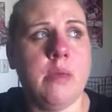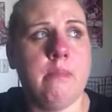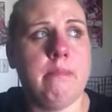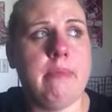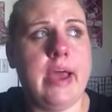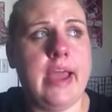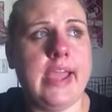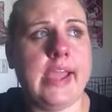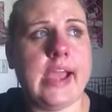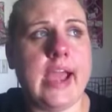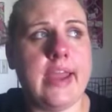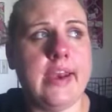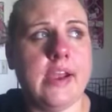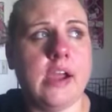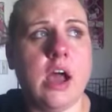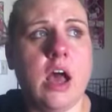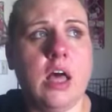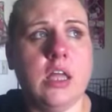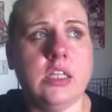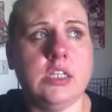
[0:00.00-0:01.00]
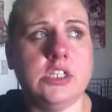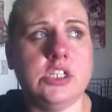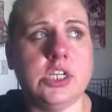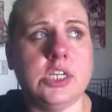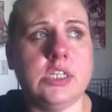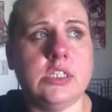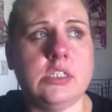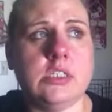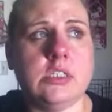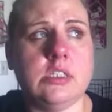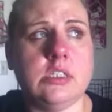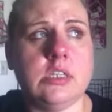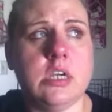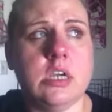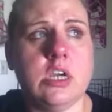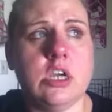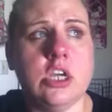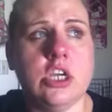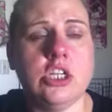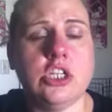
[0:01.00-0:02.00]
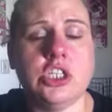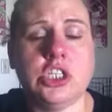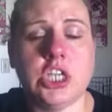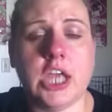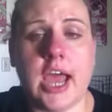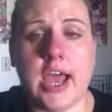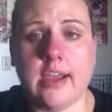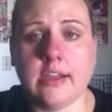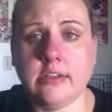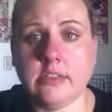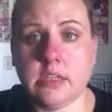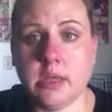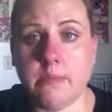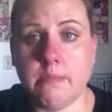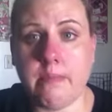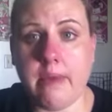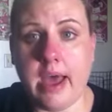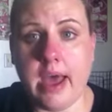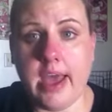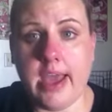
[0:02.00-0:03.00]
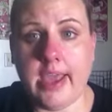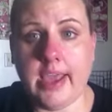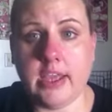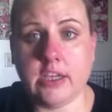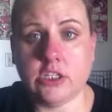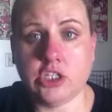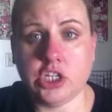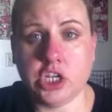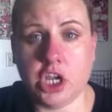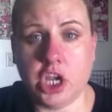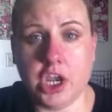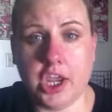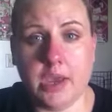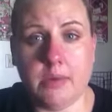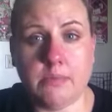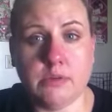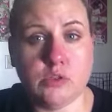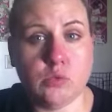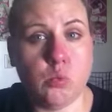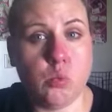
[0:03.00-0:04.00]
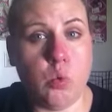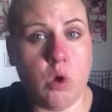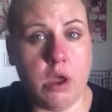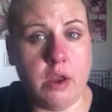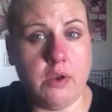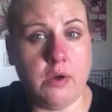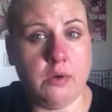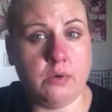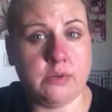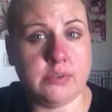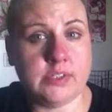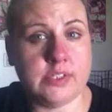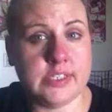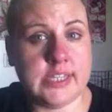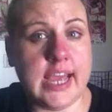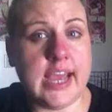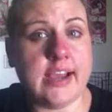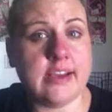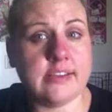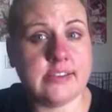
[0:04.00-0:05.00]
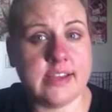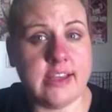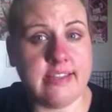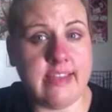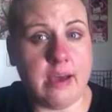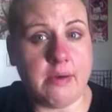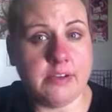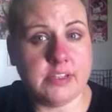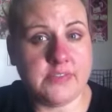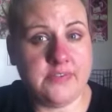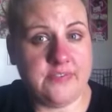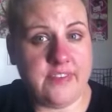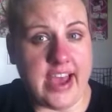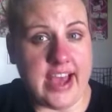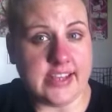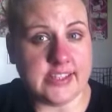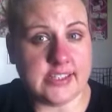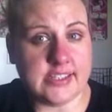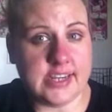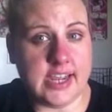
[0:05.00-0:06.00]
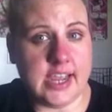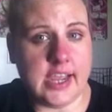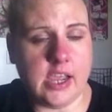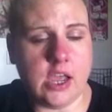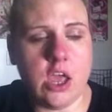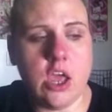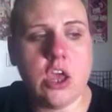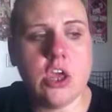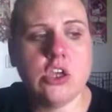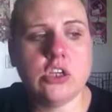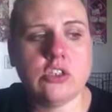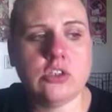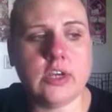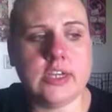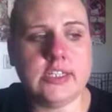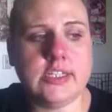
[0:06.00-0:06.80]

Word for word: my gynecologist checked my sugar, it was 106, and that was fasting. So